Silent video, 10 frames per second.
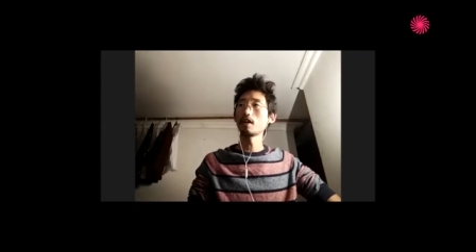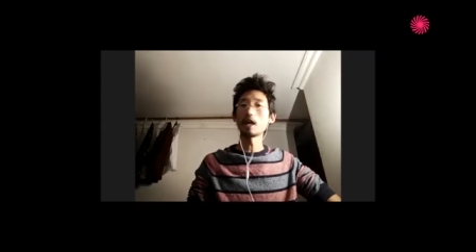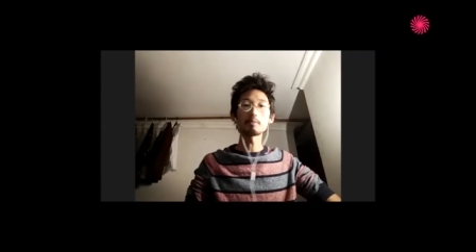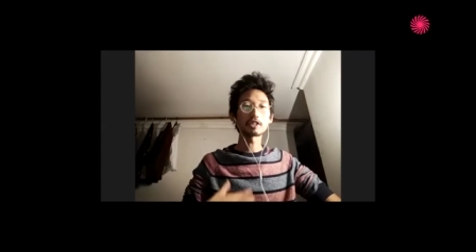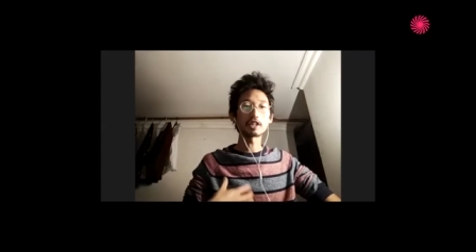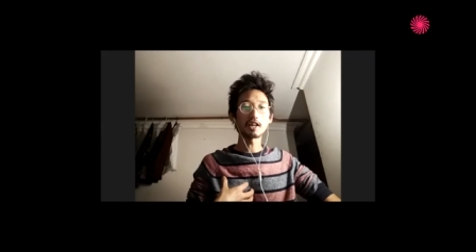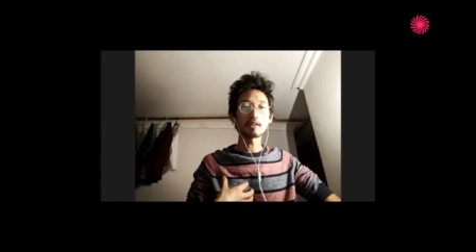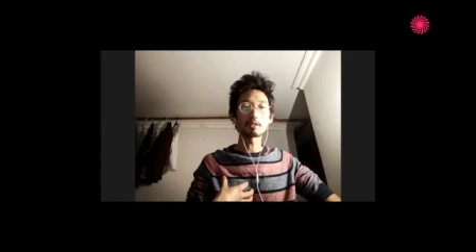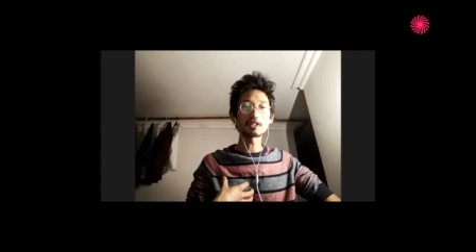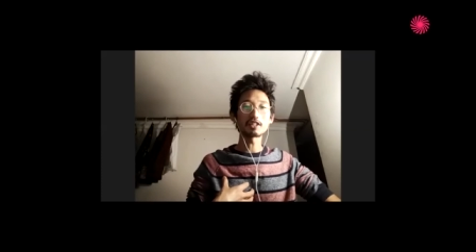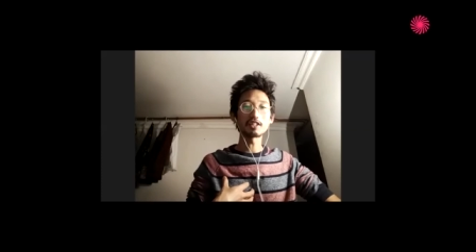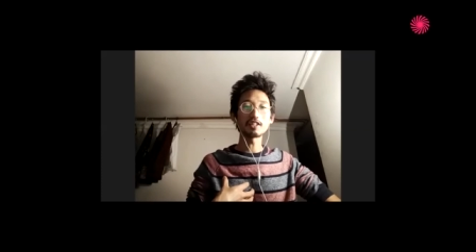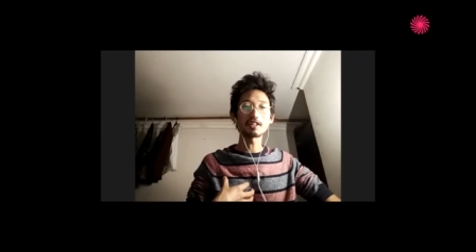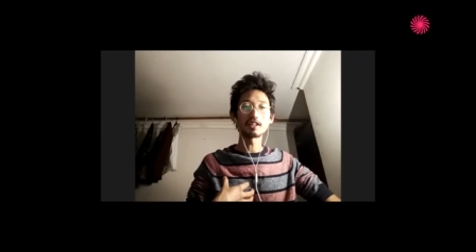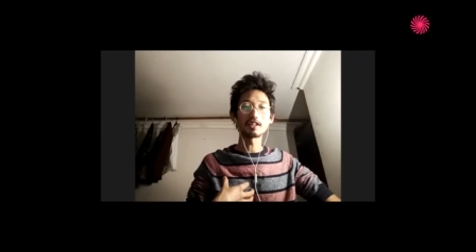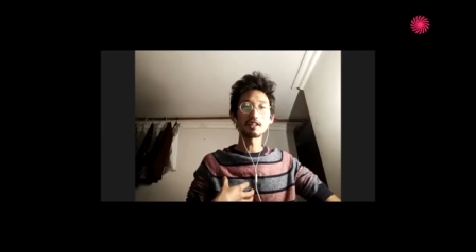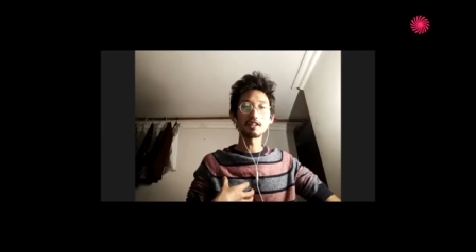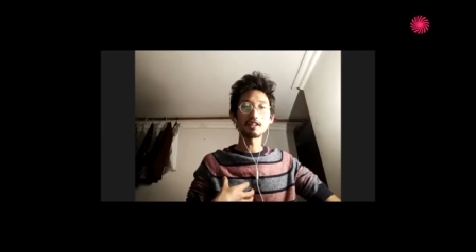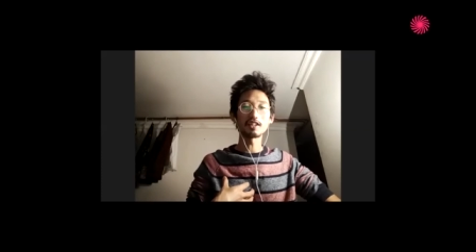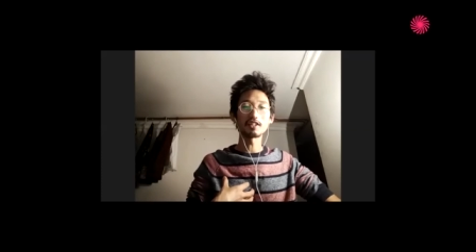I'm shy basically.
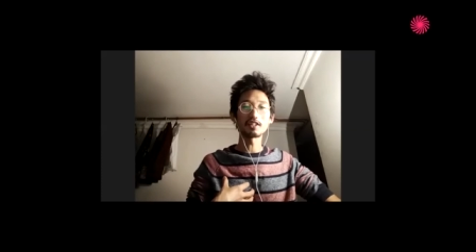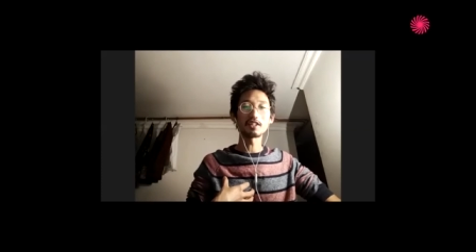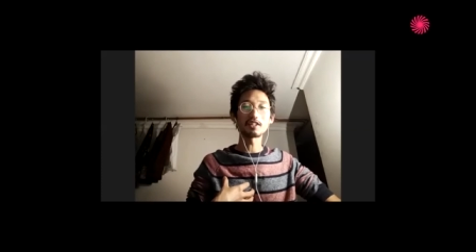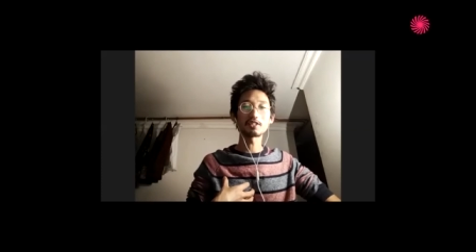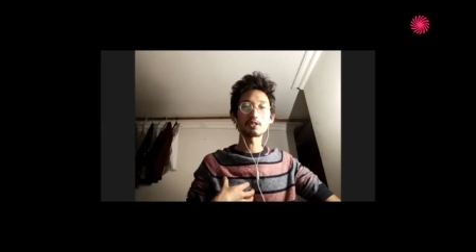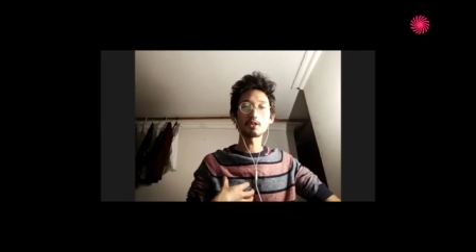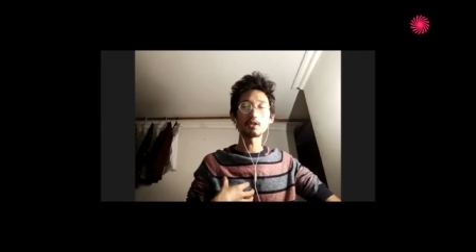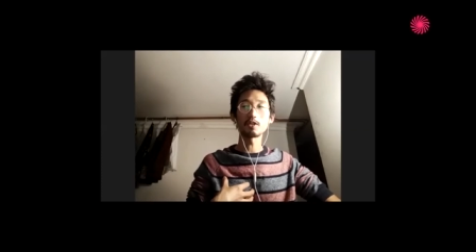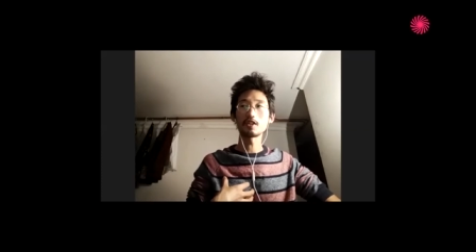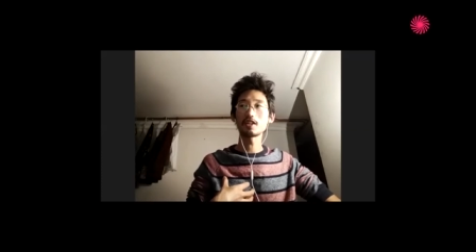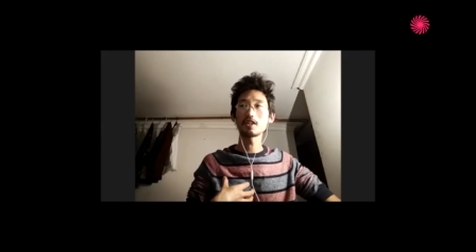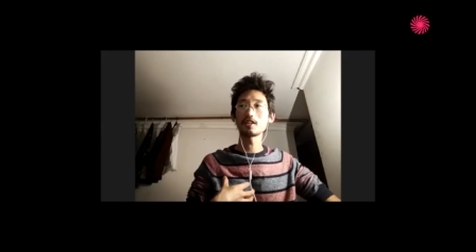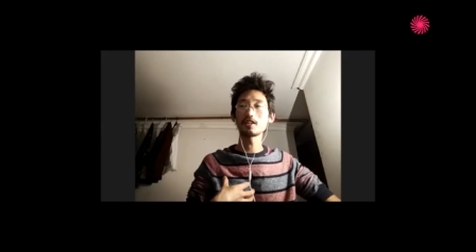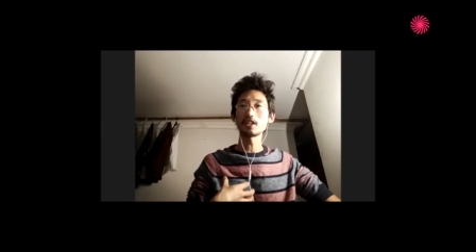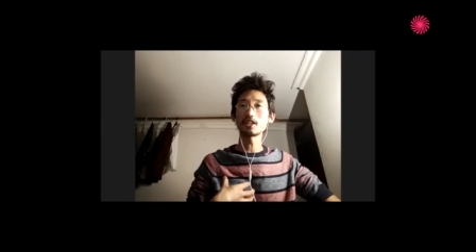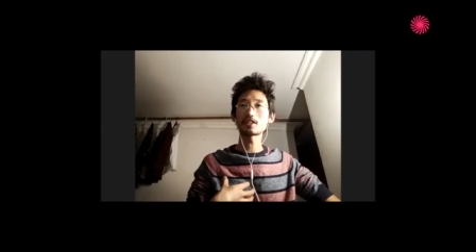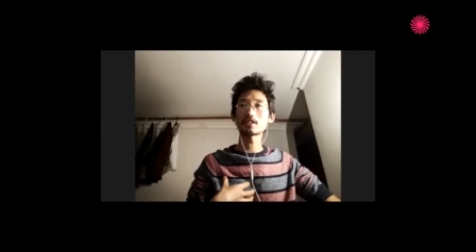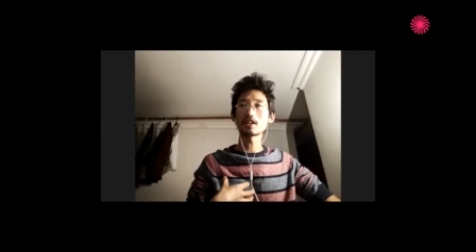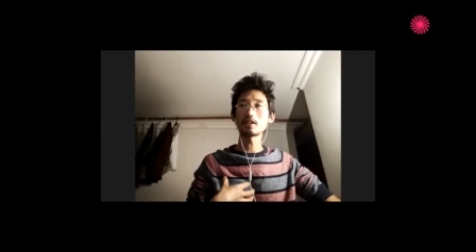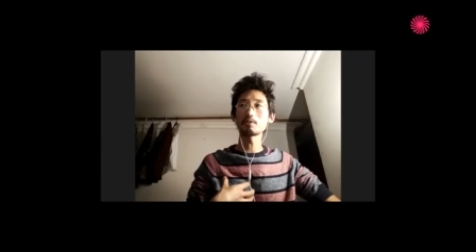Uh, so it's
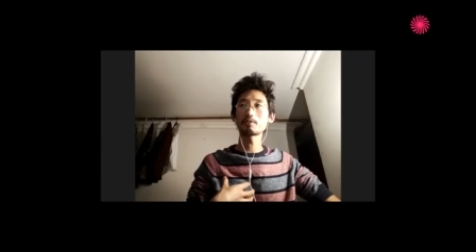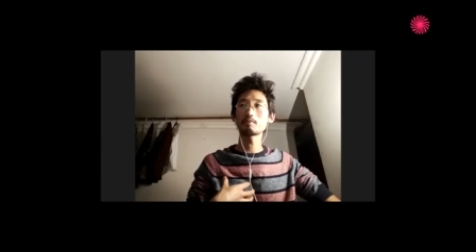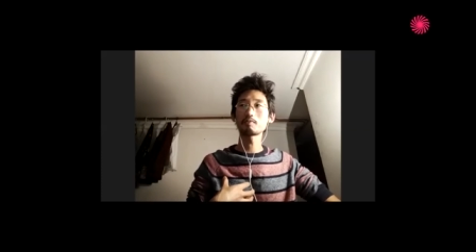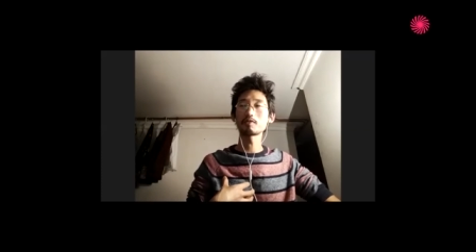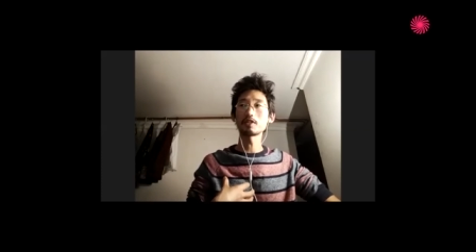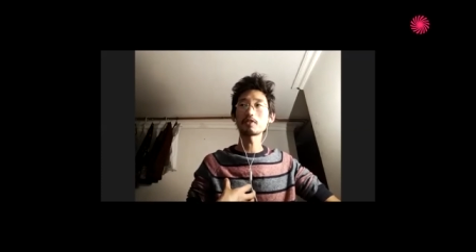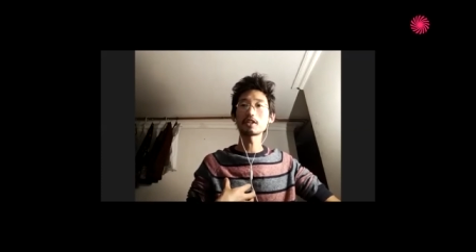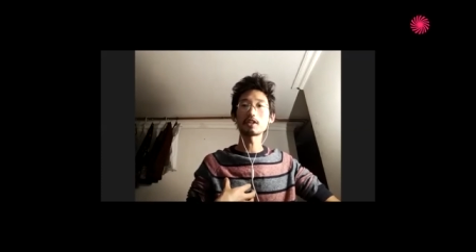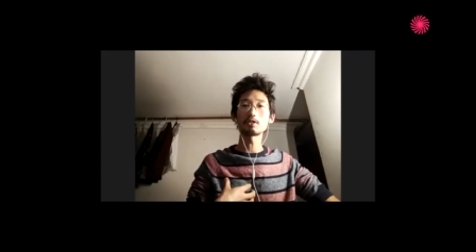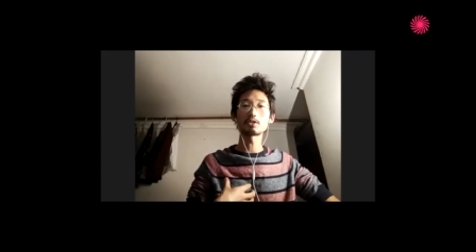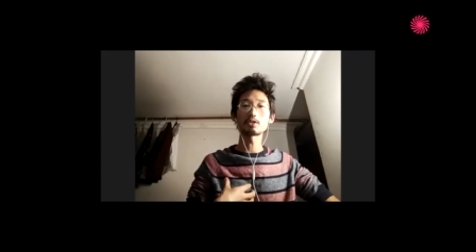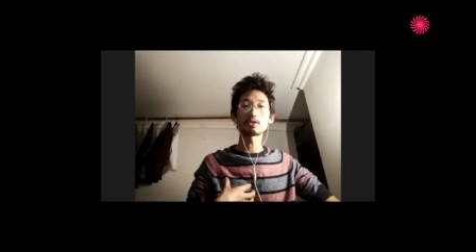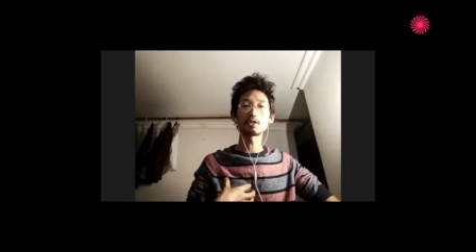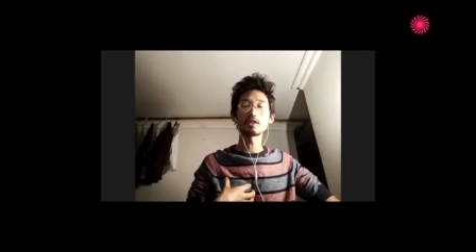kind of difficult to